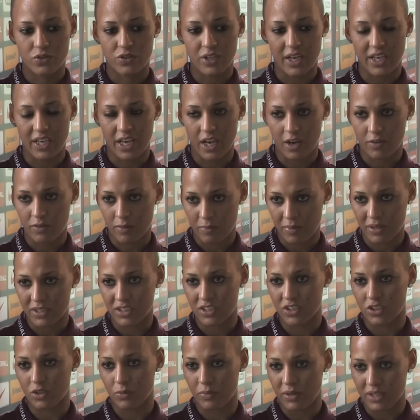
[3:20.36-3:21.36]
take care of the
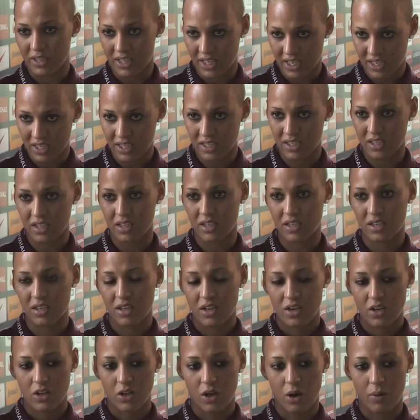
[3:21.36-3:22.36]
business that we did, and
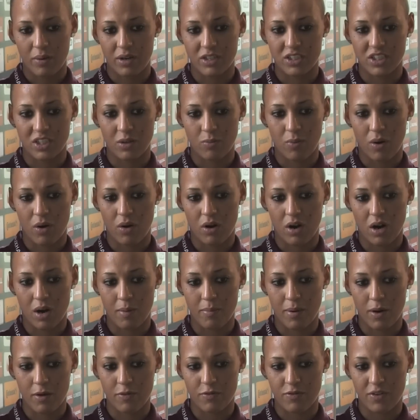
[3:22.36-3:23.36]
going into the World
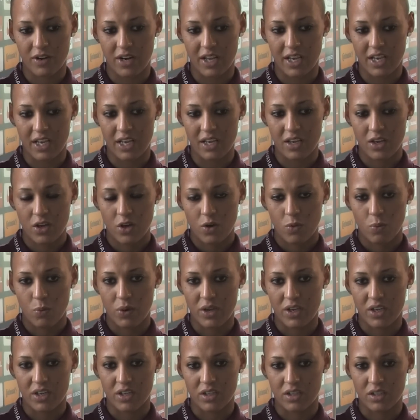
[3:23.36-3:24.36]
Cup, hopefully
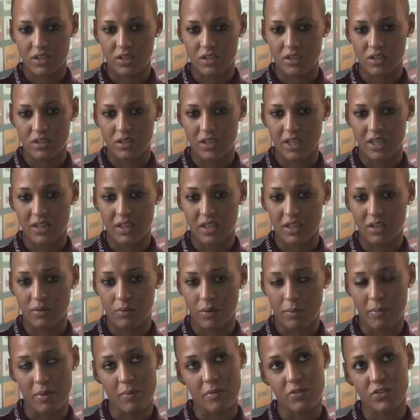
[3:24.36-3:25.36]
we can,
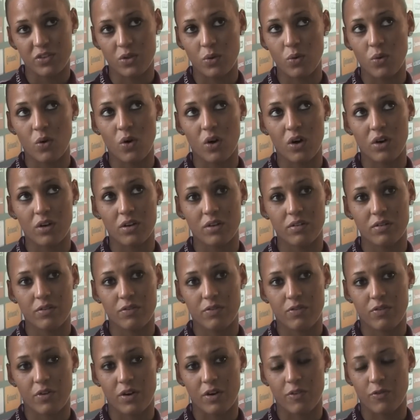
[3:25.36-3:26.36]
we've still got
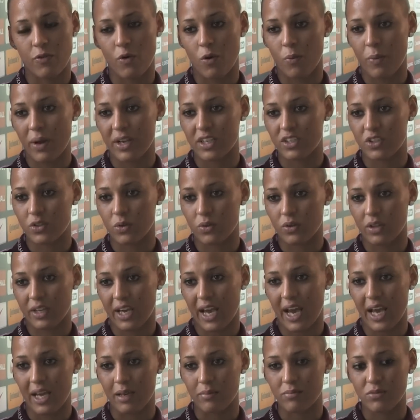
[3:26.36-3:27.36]
3 or 4 weeks till the
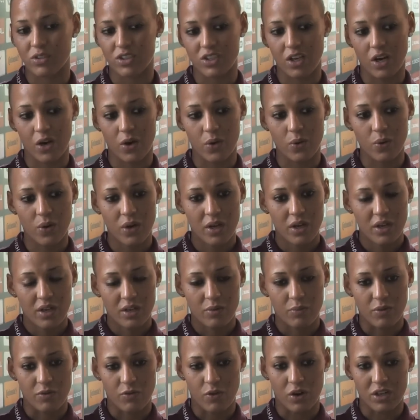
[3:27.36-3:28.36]
game. So
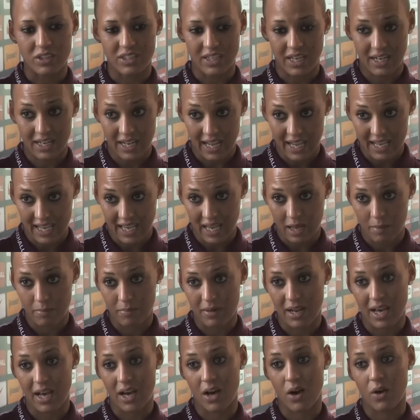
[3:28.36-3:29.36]
we've got a 10-day camp
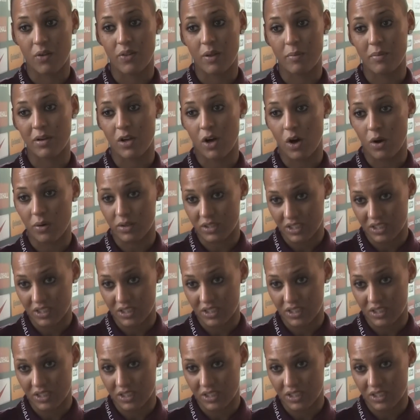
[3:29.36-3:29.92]
now, then we